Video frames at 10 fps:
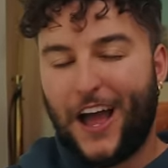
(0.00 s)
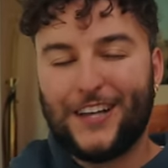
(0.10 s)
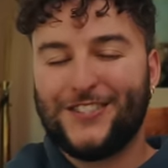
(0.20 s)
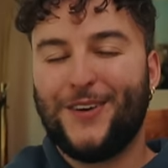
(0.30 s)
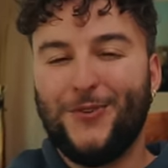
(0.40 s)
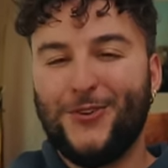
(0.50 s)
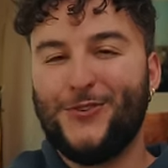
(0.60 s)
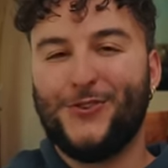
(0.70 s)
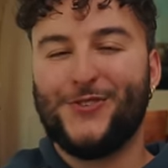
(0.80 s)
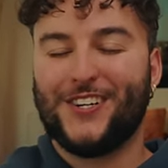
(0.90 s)
As someone
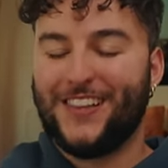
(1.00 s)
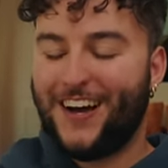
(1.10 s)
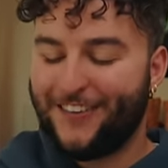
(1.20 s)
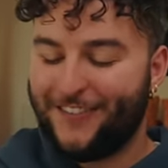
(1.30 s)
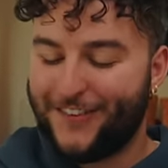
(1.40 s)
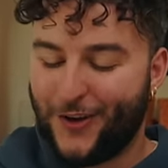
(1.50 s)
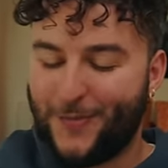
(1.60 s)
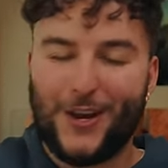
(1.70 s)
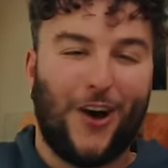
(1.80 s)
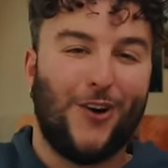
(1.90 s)
who shoots a lot of
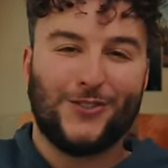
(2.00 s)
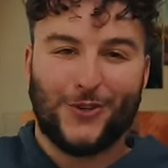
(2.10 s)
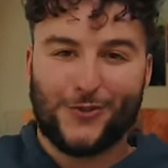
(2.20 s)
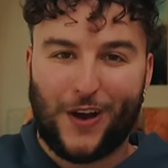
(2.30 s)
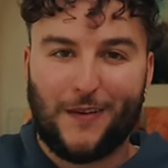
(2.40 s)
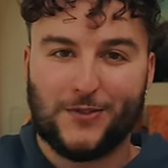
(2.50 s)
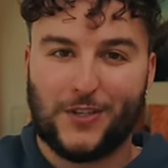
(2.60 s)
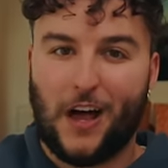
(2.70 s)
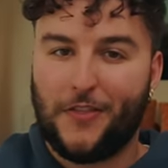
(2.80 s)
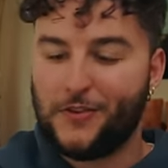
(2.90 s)
film and also travels
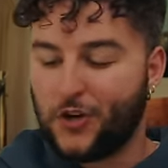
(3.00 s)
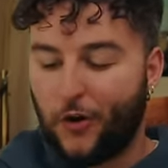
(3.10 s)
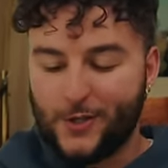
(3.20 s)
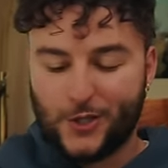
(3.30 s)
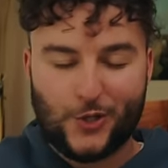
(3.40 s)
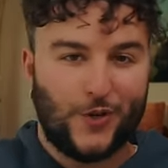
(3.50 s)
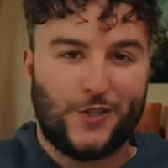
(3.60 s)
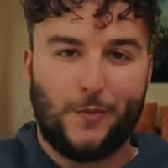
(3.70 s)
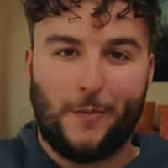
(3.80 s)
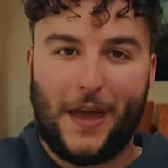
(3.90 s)
a lot, there's always a choice
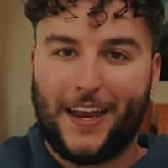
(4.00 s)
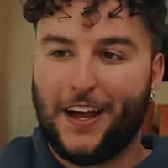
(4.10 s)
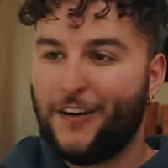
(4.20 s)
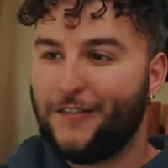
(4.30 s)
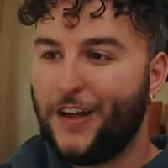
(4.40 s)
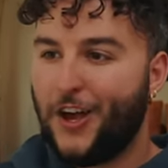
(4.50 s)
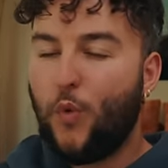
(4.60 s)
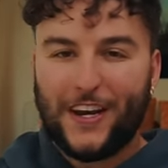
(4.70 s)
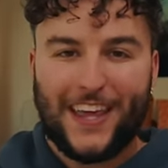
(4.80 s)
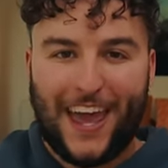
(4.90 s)
to be made of
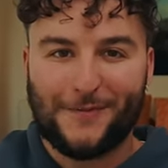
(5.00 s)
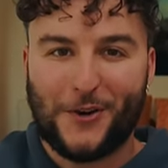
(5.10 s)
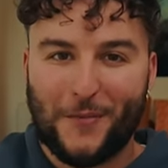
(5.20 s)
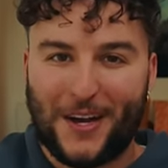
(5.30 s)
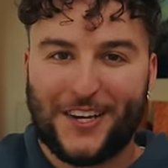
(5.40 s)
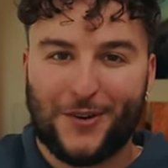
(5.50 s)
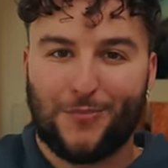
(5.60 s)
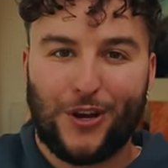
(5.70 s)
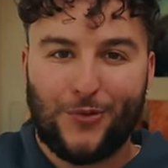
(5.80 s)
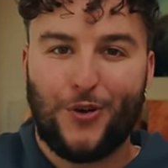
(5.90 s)
what camera am I gonna
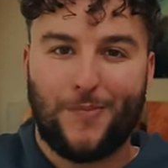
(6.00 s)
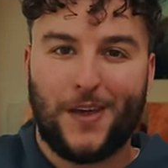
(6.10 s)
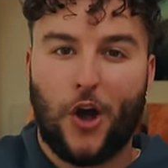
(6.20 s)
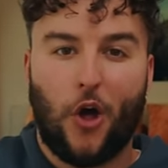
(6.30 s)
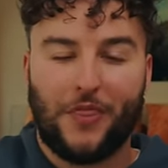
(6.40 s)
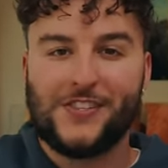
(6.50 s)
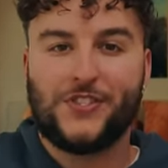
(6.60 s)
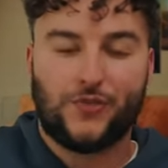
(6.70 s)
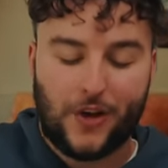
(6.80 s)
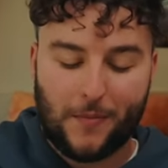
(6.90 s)
bring with me on
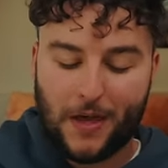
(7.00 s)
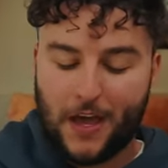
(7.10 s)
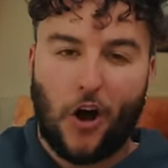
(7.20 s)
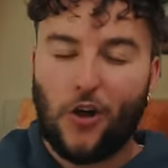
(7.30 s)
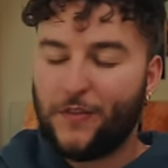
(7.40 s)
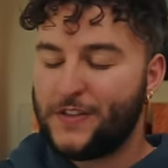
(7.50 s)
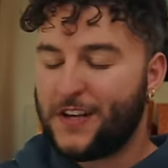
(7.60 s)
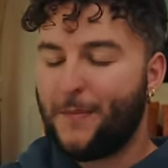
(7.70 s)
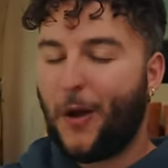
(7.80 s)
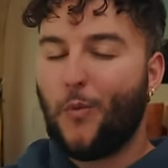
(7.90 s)
this trip. All of the
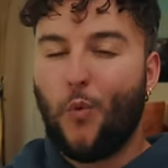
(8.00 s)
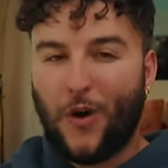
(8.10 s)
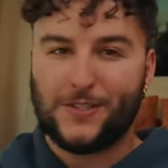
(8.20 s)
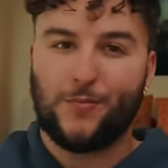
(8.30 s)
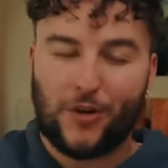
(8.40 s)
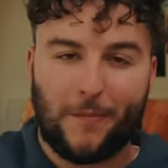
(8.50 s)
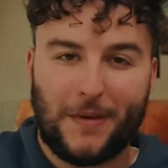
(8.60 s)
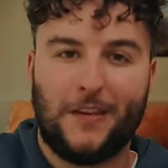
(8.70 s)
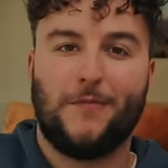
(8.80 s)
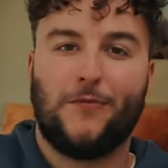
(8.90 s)
time I want to bring a
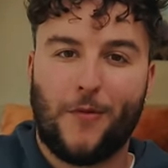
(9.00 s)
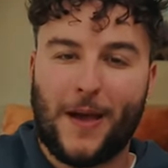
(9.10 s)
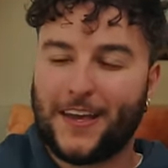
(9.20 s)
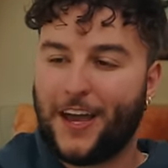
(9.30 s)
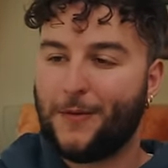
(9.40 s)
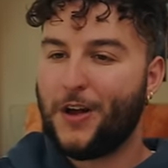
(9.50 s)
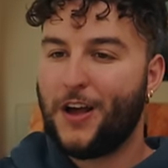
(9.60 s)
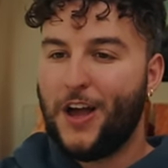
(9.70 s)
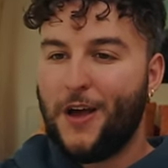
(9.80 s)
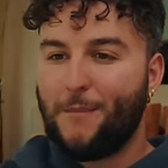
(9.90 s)
medium format
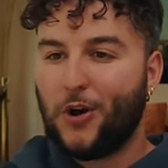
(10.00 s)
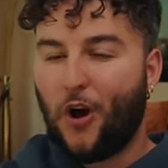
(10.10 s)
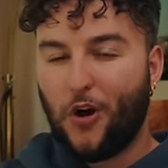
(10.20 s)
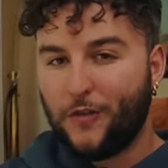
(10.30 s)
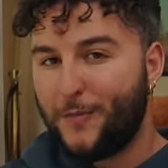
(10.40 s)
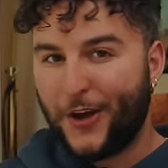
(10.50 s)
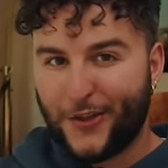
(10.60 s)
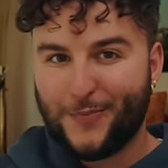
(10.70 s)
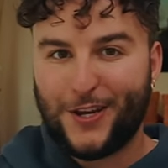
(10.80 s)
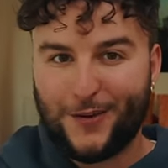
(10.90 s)
camera, but all of my
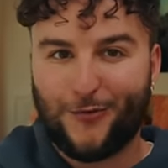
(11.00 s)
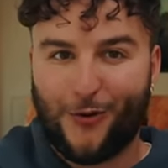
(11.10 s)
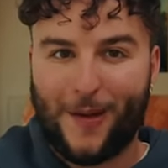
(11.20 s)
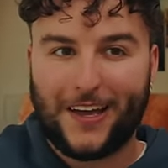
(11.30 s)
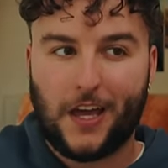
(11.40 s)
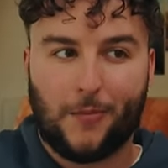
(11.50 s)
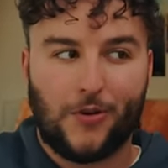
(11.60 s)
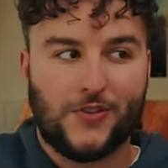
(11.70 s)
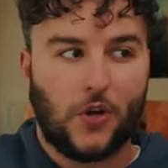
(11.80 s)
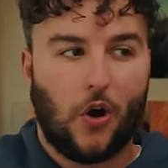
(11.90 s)
other medium format
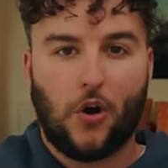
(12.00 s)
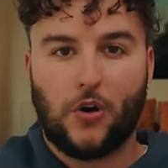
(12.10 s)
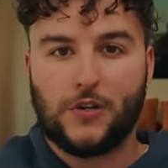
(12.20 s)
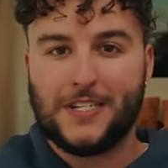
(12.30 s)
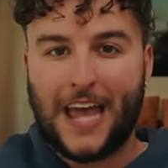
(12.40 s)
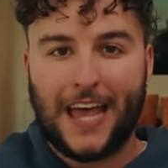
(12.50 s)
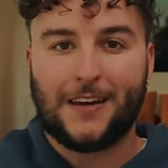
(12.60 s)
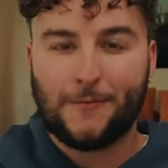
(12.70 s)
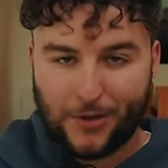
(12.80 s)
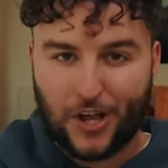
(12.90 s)
cameras are
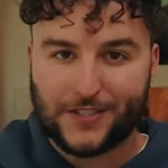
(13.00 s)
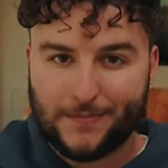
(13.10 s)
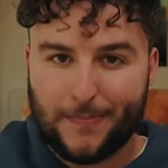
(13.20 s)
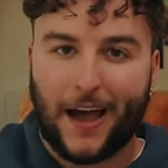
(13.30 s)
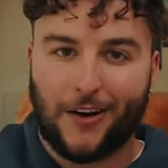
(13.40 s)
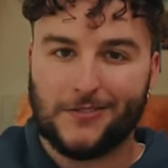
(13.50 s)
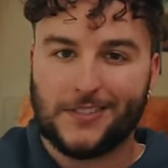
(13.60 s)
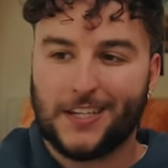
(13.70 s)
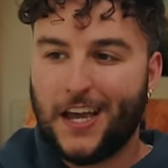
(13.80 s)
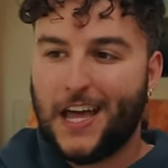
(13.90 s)
10 plus
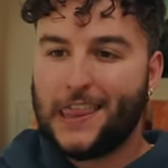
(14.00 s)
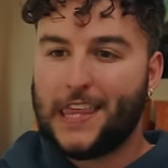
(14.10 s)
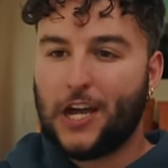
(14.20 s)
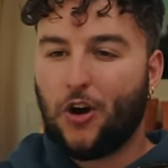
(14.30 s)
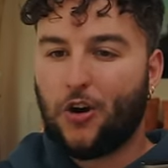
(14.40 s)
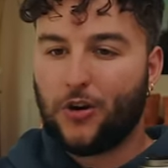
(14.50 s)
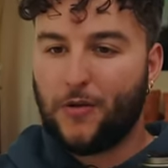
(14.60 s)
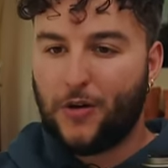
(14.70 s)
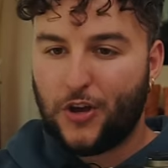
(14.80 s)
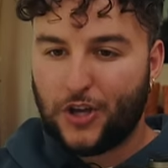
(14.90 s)
pounds. They
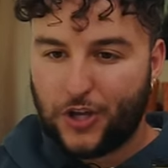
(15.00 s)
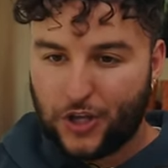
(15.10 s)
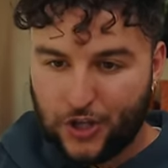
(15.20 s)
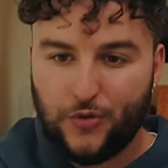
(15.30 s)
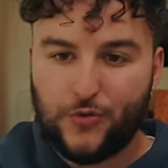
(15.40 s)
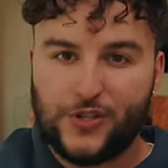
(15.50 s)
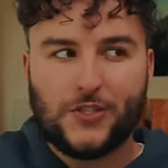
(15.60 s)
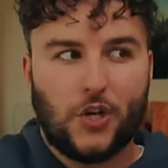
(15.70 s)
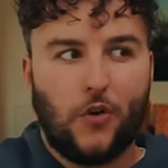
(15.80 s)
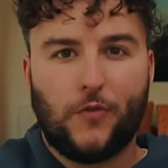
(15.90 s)
are huge.
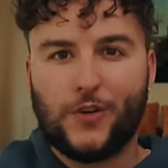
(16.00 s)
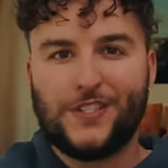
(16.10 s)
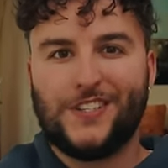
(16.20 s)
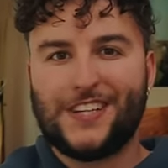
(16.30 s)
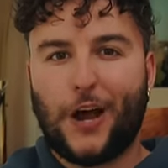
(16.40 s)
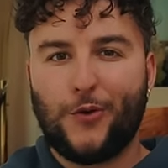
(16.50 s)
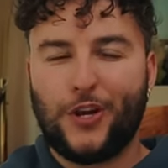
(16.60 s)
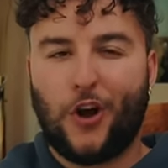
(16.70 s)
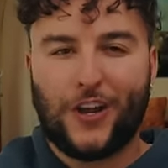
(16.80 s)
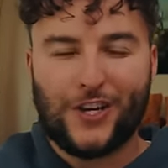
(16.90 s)
So for instance, I
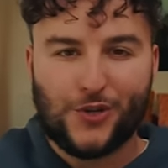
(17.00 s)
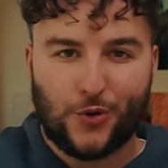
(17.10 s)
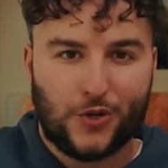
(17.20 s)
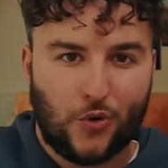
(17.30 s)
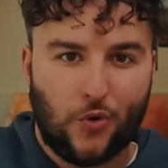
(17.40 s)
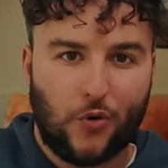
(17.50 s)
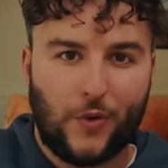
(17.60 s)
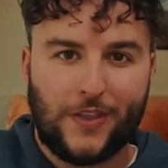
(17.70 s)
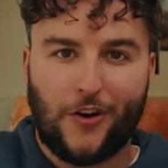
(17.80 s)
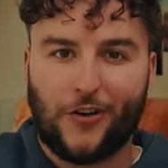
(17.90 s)
went on a short tour
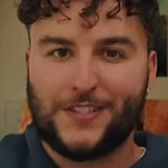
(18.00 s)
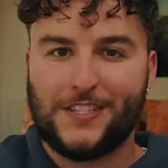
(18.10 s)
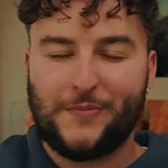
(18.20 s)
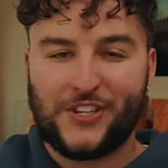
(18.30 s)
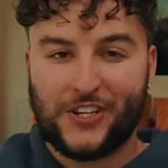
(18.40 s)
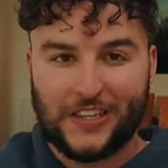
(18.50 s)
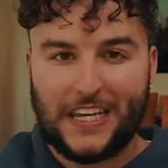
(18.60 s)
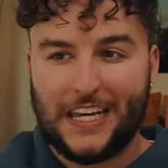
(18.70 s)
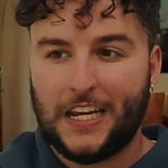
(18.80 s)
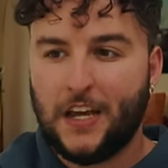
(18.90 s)
with an artist named
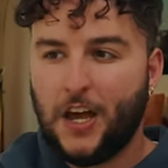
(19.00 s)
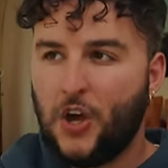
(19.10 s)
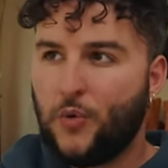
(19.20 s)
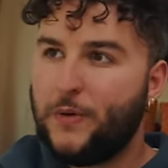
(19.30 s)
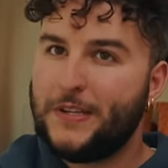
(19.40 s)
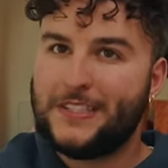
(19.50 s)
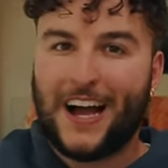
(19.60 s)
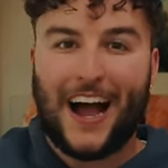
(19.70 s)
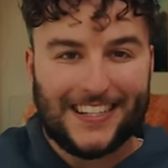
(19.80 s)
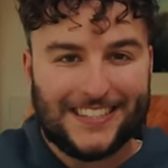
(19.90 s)
Khalid. We went
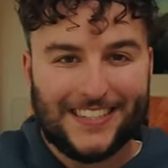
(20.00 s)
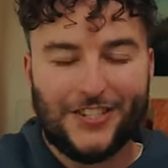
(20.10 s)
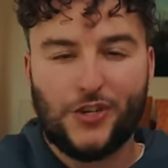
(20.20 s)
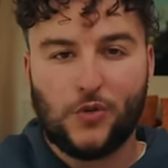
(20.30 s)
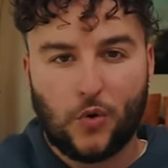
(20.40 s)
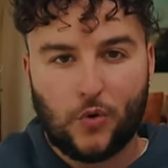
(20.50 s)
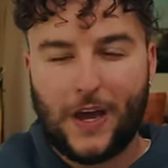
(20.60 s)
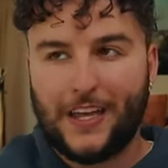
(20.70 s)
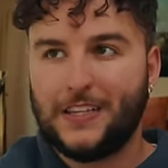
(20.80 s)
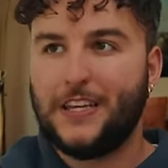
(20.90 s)
to Iceland,
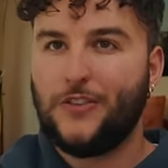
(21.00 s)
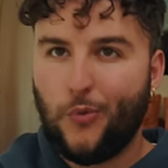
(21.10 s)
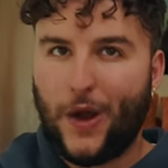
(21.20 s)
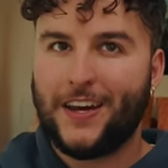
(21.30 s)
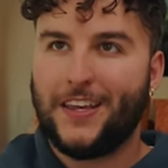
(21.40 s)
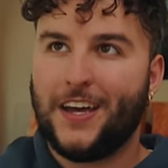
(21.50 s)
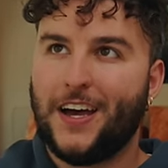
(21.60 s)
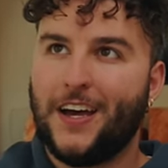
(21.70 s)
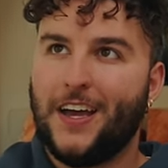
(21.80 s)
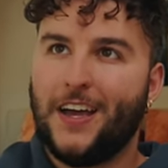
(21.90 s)
Norway,
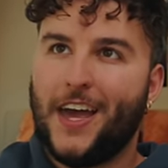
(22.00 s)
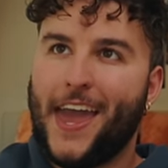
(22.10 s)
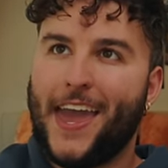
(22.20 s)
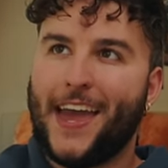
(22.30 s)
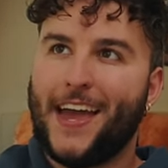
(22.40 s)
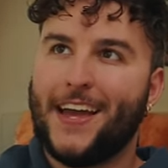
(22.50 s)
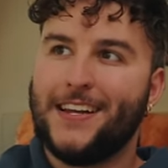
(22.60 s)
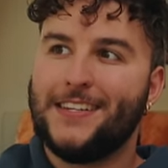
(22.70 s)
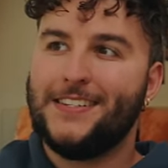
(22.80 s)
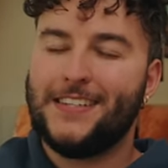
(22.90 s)
Lithuania,
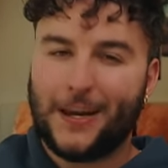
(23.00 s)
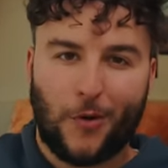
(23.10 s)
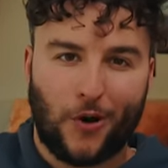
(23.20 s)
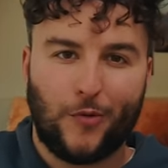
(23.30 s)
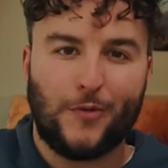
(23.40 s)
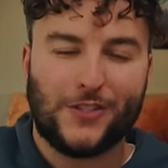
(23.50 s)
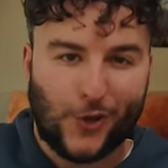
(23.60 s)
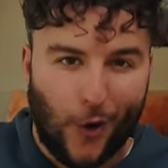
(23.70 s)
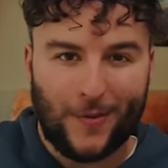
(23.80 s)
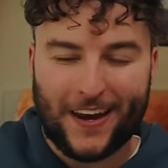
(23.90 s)
and Denmark. We went to
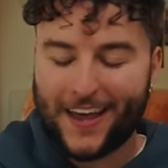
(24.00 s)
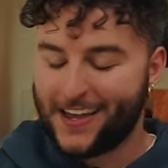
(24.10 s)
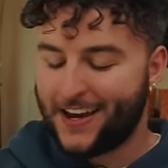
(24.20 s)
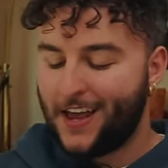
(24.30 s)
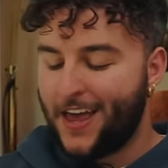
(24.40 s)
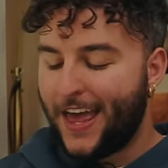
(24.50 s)
Copenhagen.